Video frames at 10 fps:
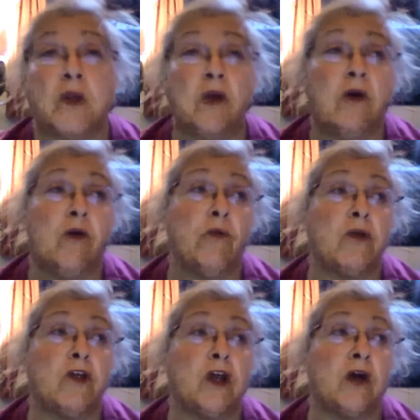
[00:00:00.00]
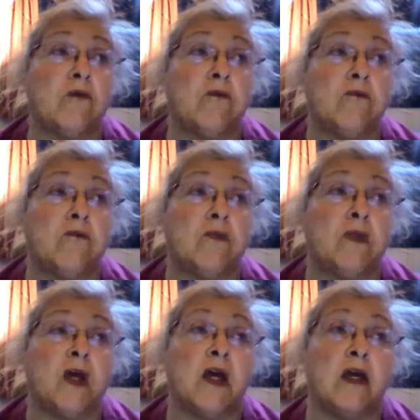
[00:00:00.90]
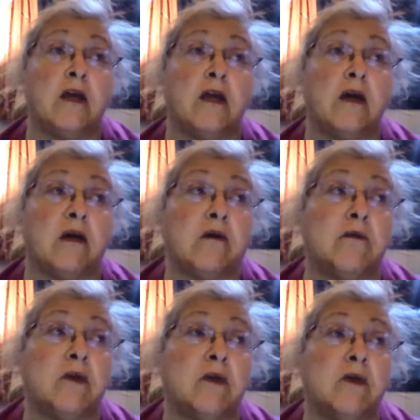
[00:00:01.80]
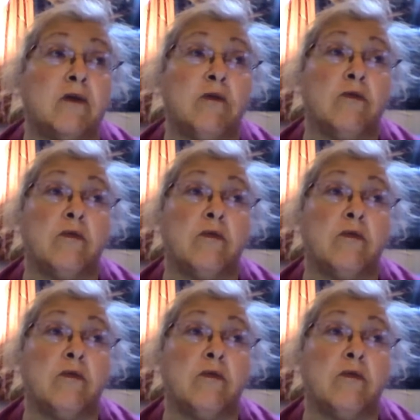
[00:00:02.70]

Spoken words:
you know, I'll reach out. And, you know,